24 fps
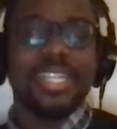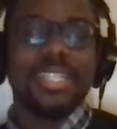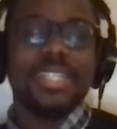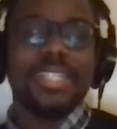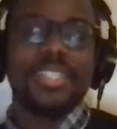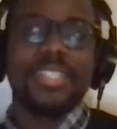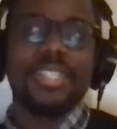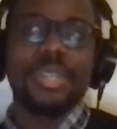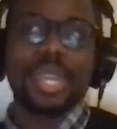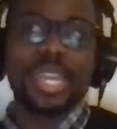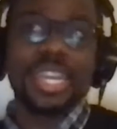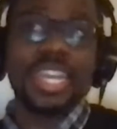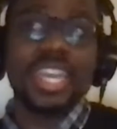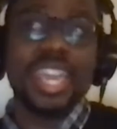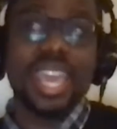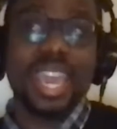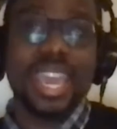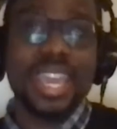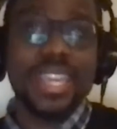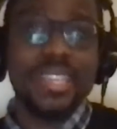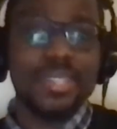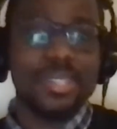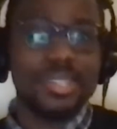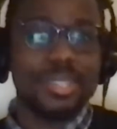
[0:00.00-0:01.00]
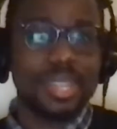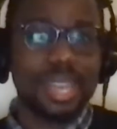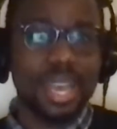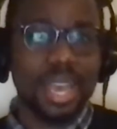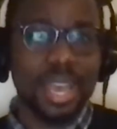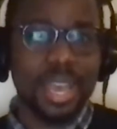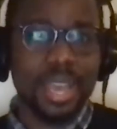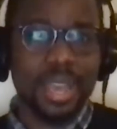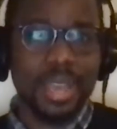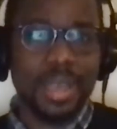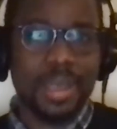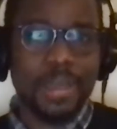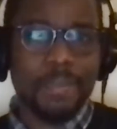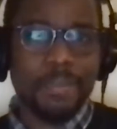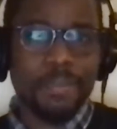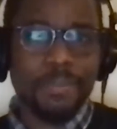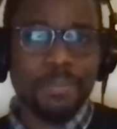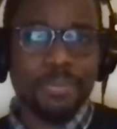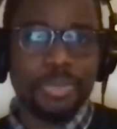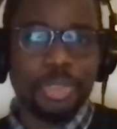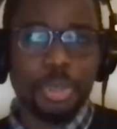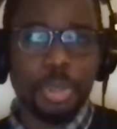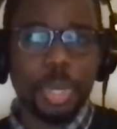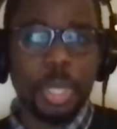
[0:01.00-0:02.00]
So, in any case,
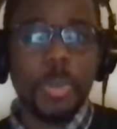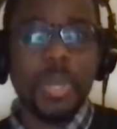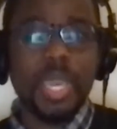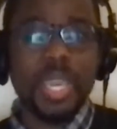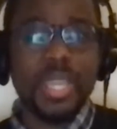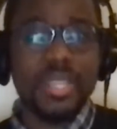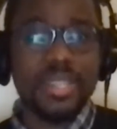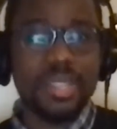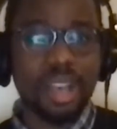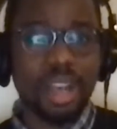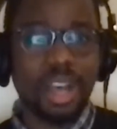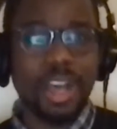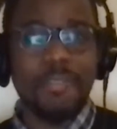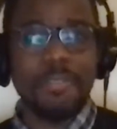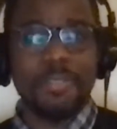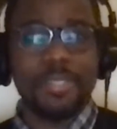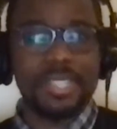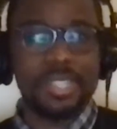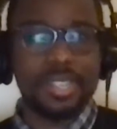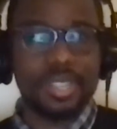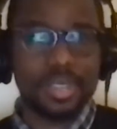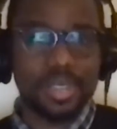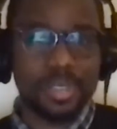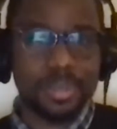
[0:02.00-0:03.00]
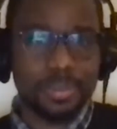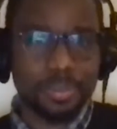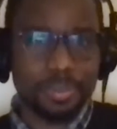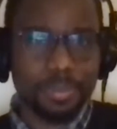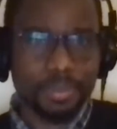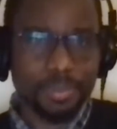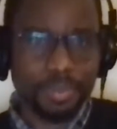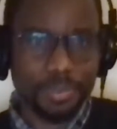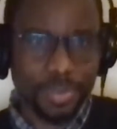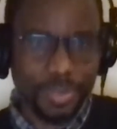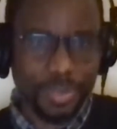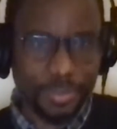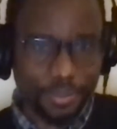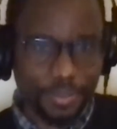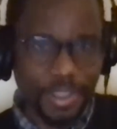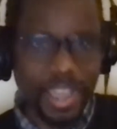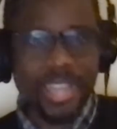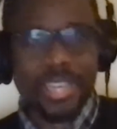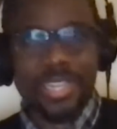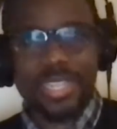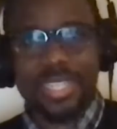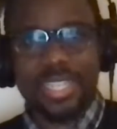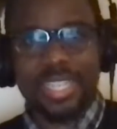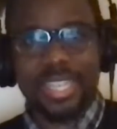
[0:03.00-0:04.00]
um, three weeks after
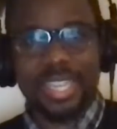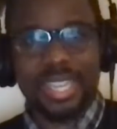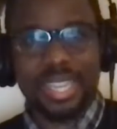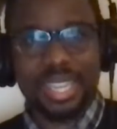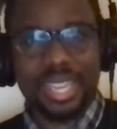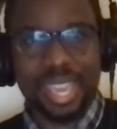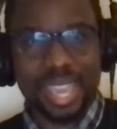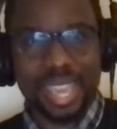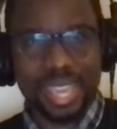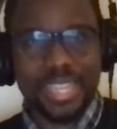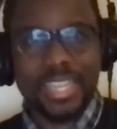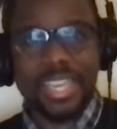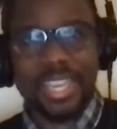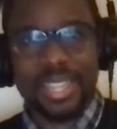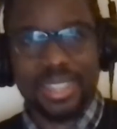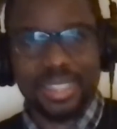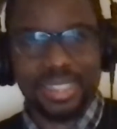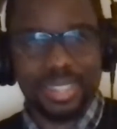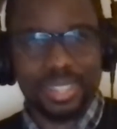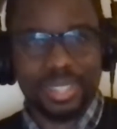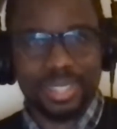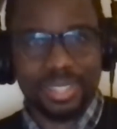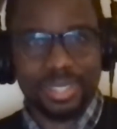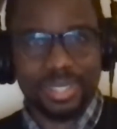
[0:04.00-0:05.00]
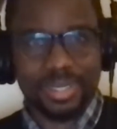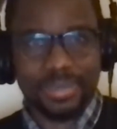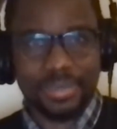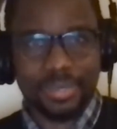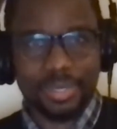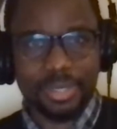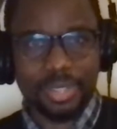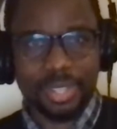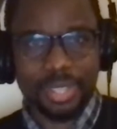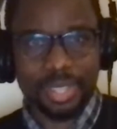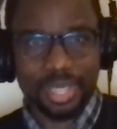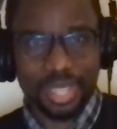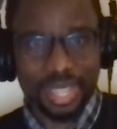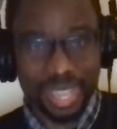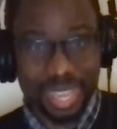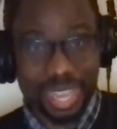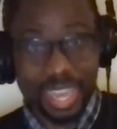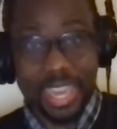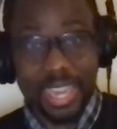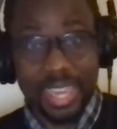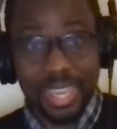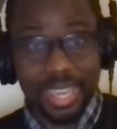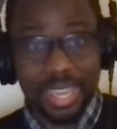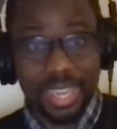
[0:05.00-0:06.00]
finally getting the the
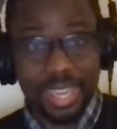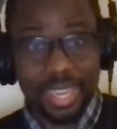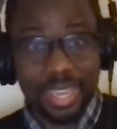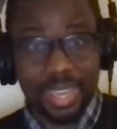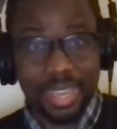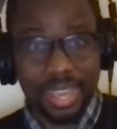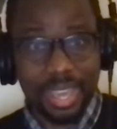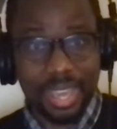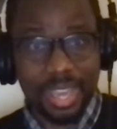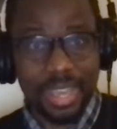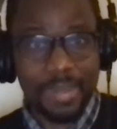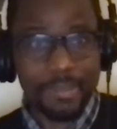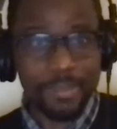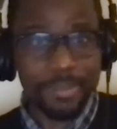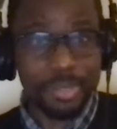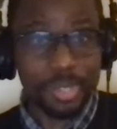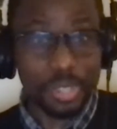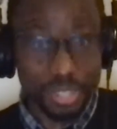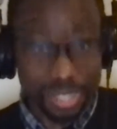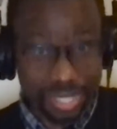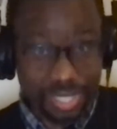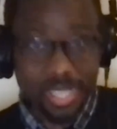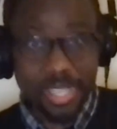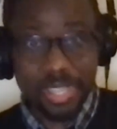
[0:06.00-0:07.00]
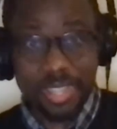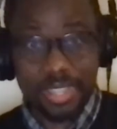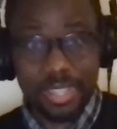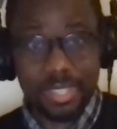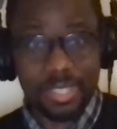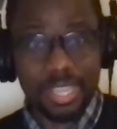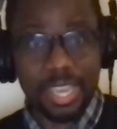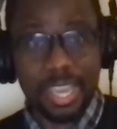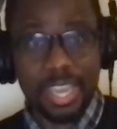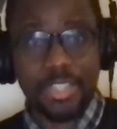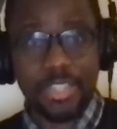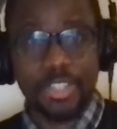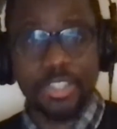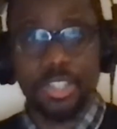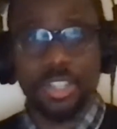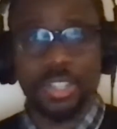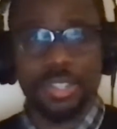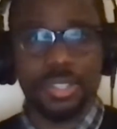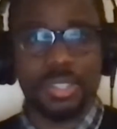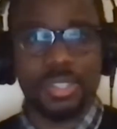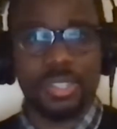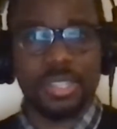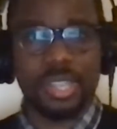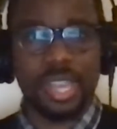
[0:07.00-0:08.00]
gig um, to see this
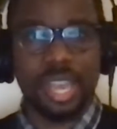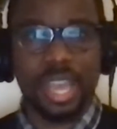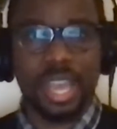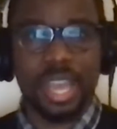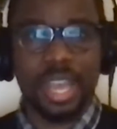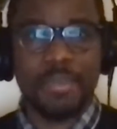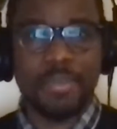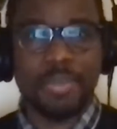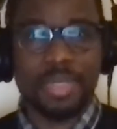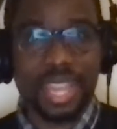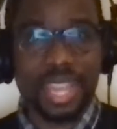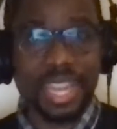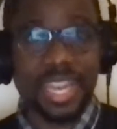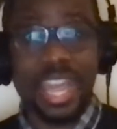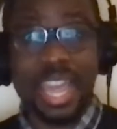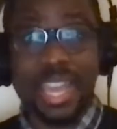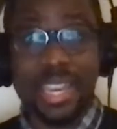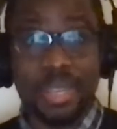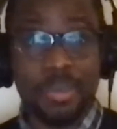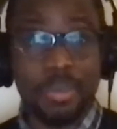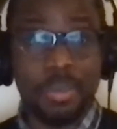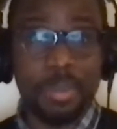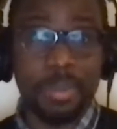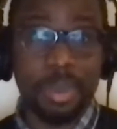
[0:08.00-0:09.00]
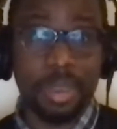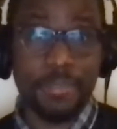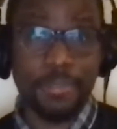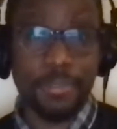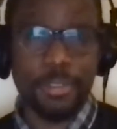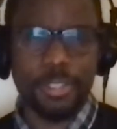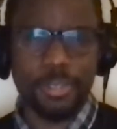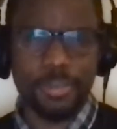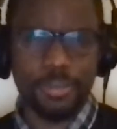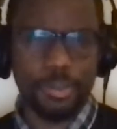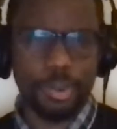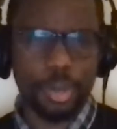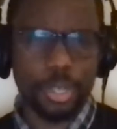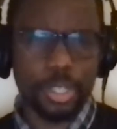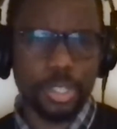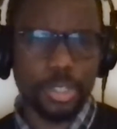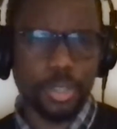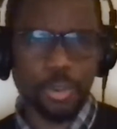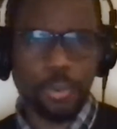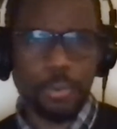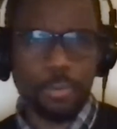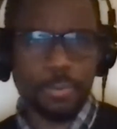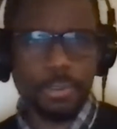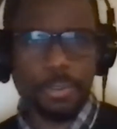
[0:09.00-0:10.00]
agent, um, they landed me my first
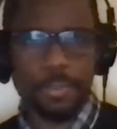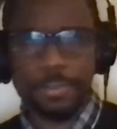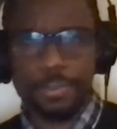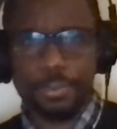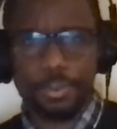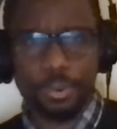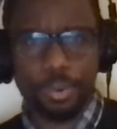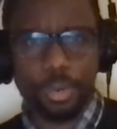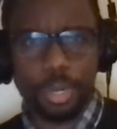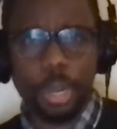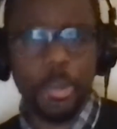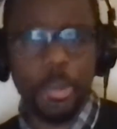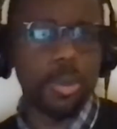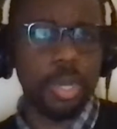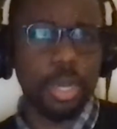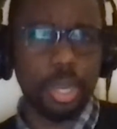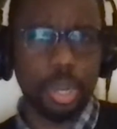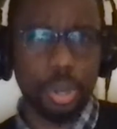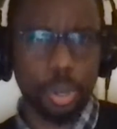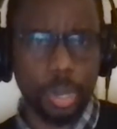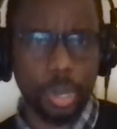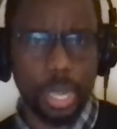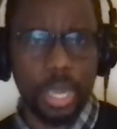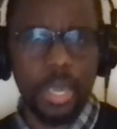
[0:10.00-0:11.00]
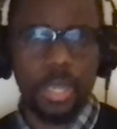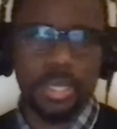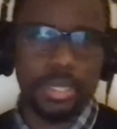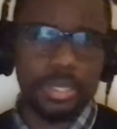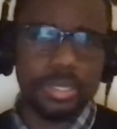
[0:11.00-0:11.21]
voiceover for Coca Cola.